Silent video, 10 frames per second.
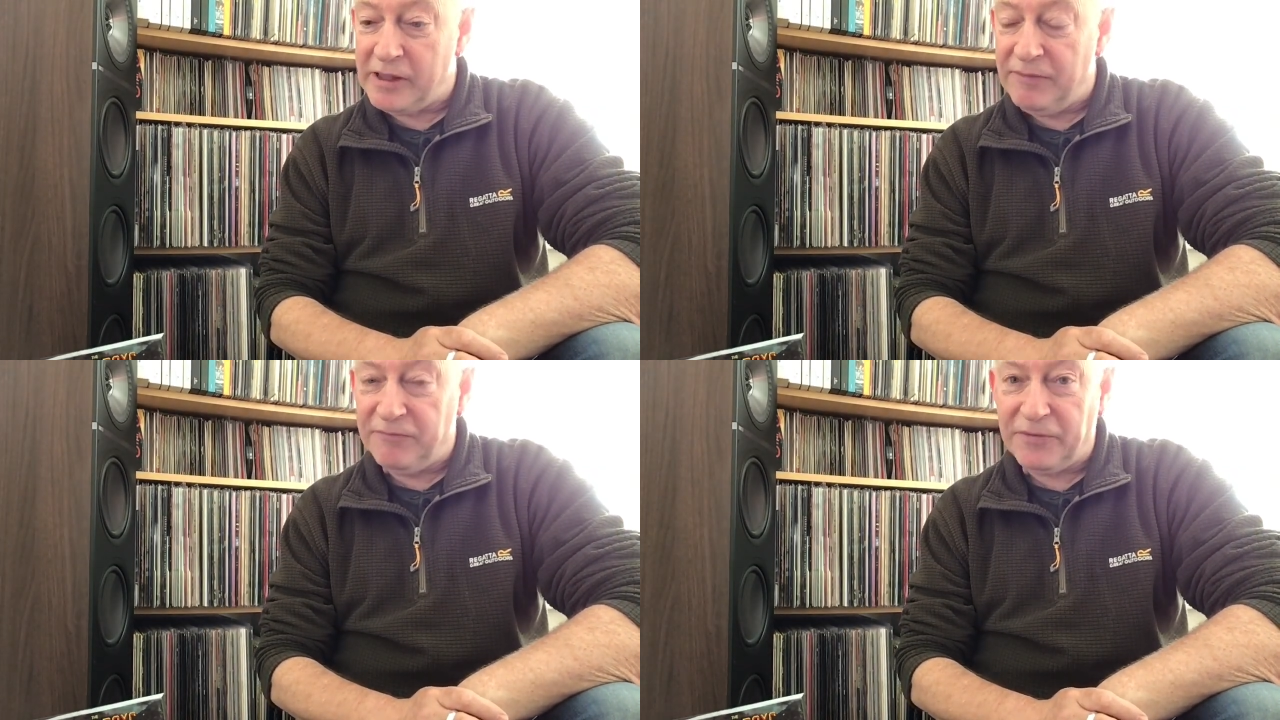
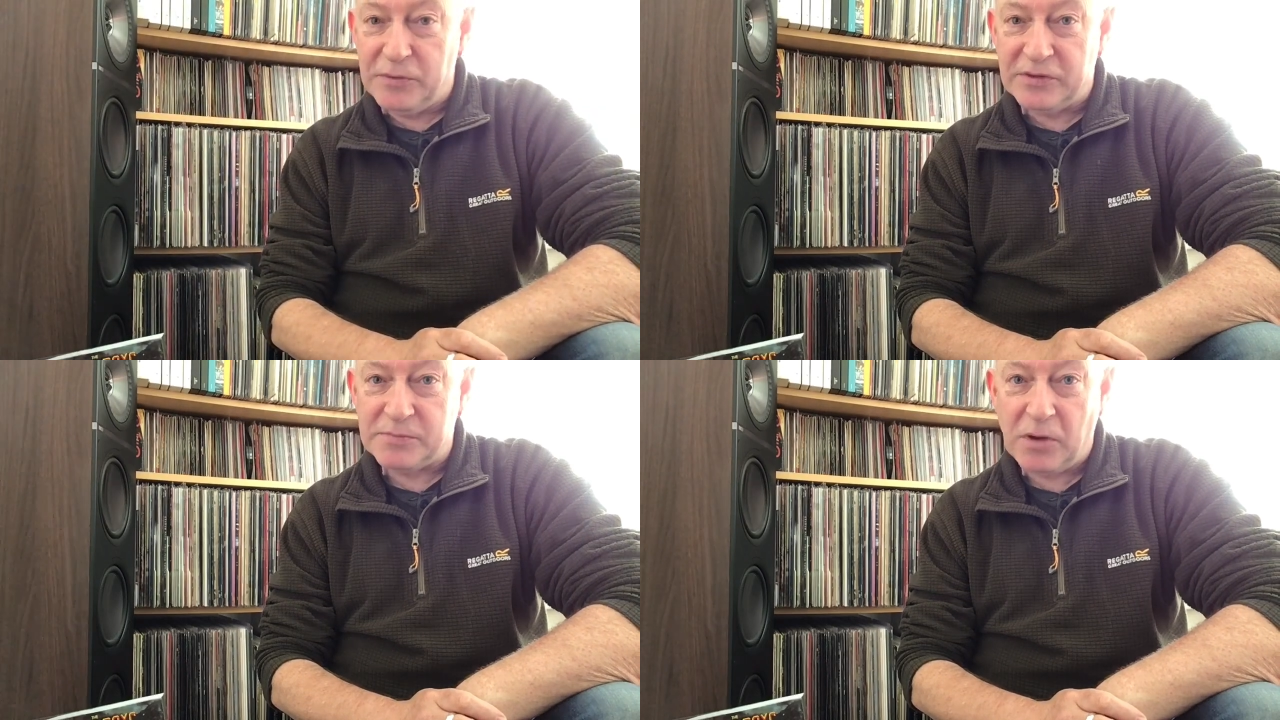
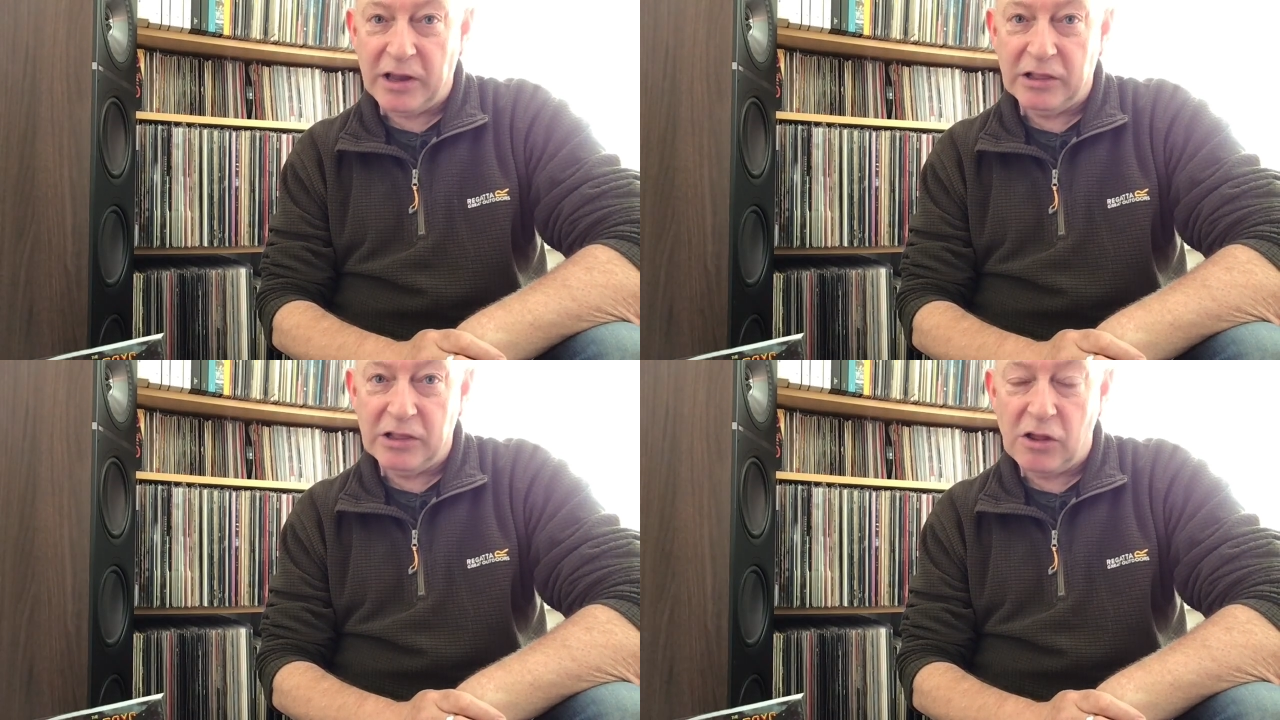influenced by
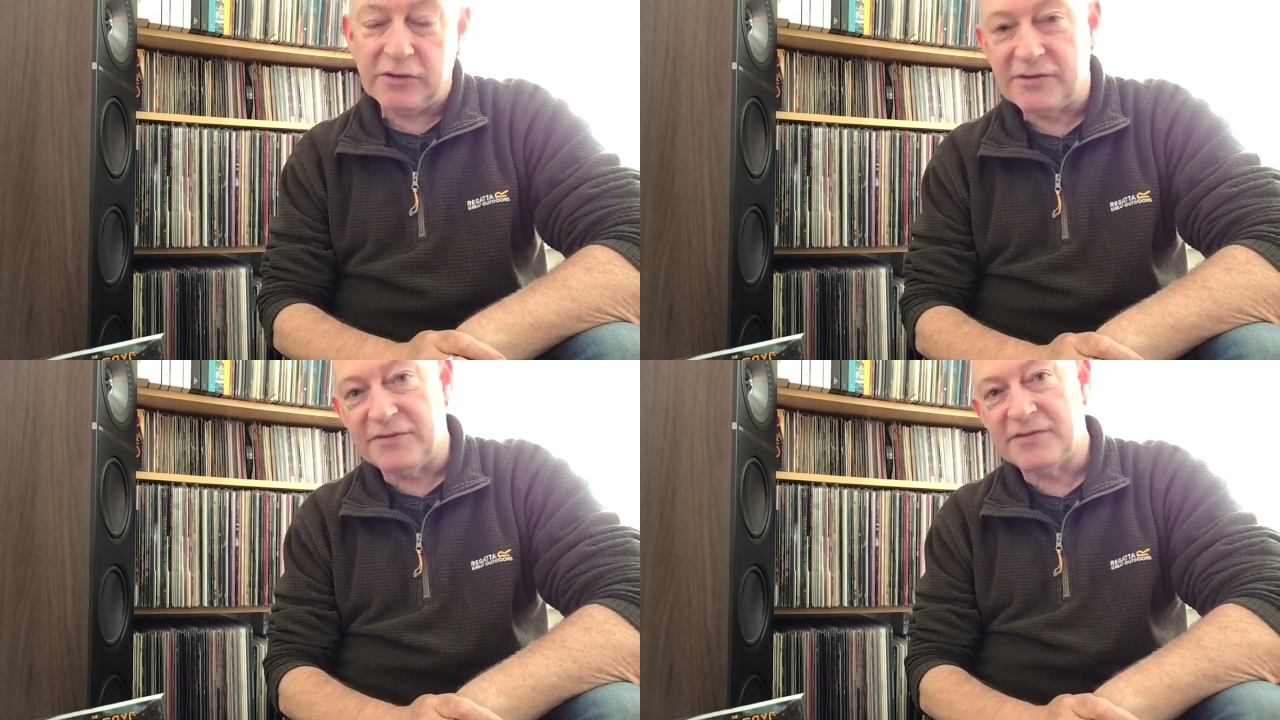
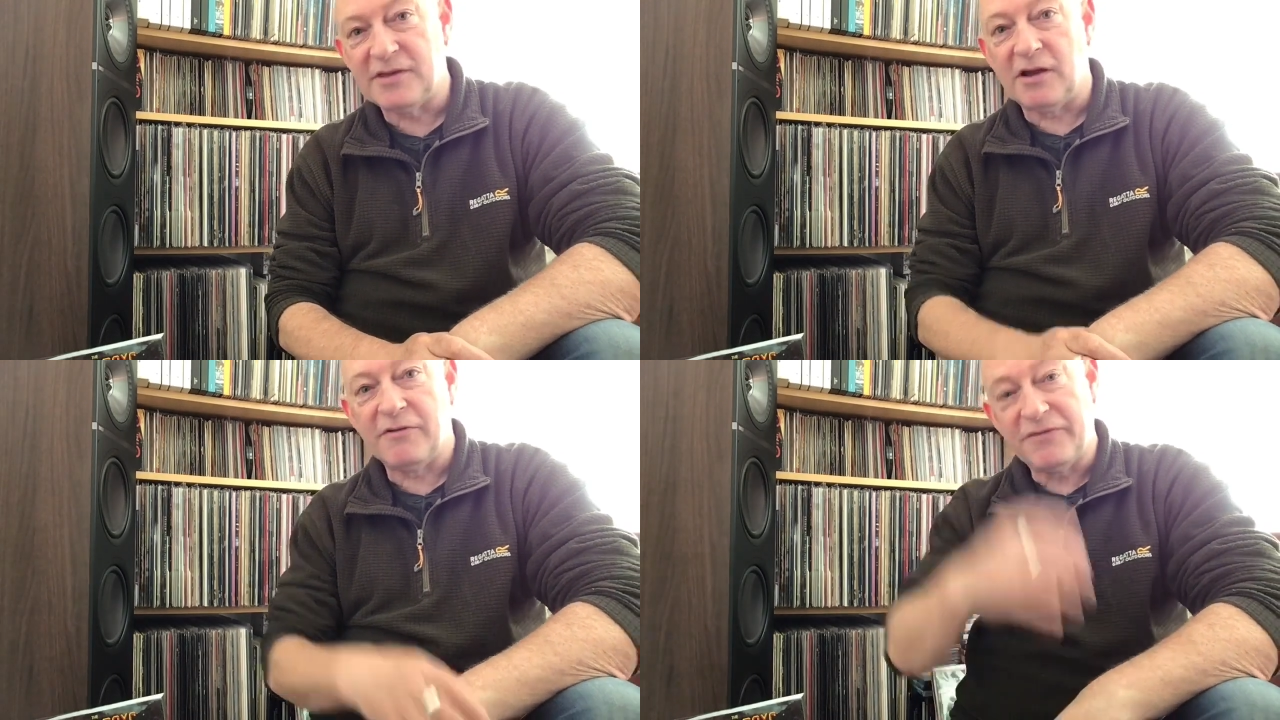lots of
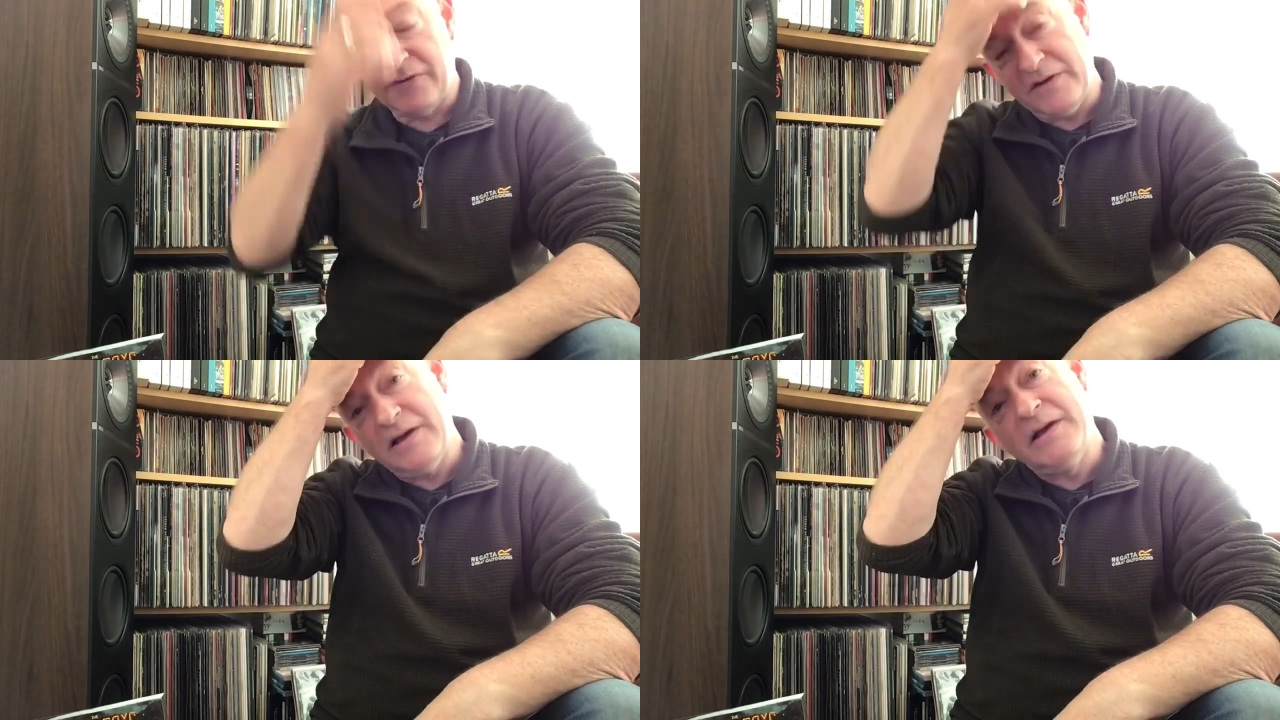
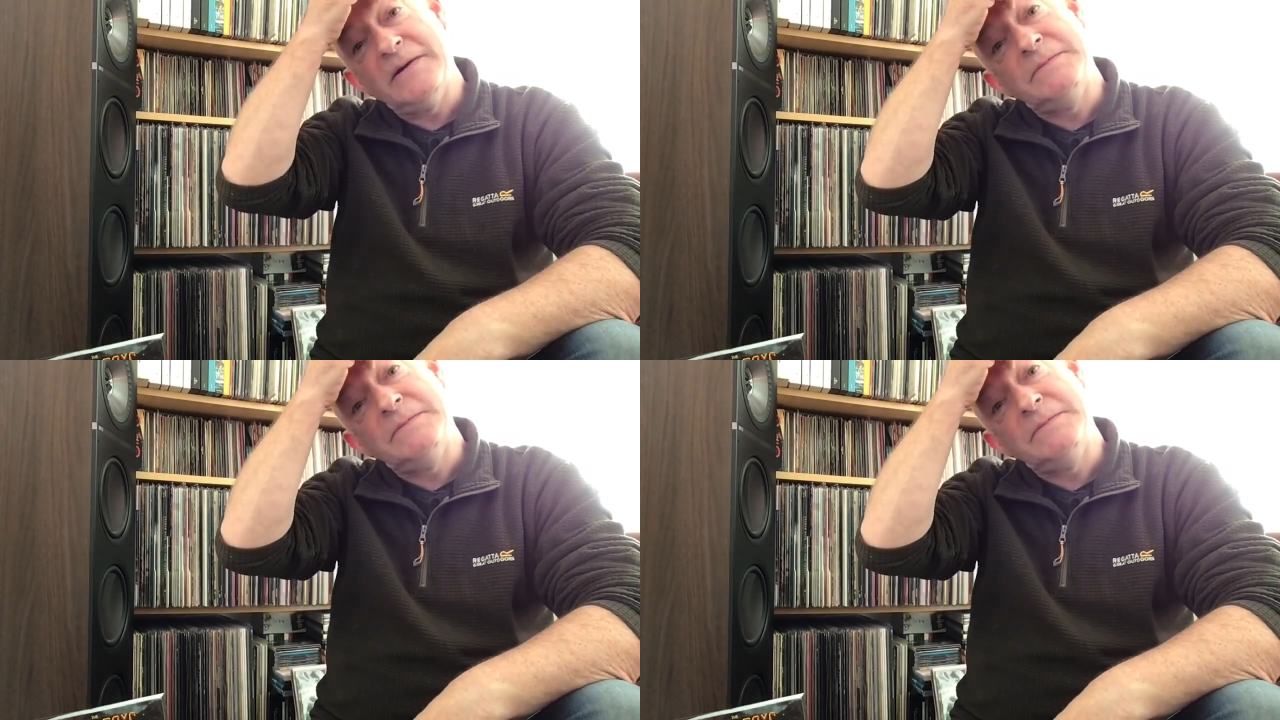stuff. I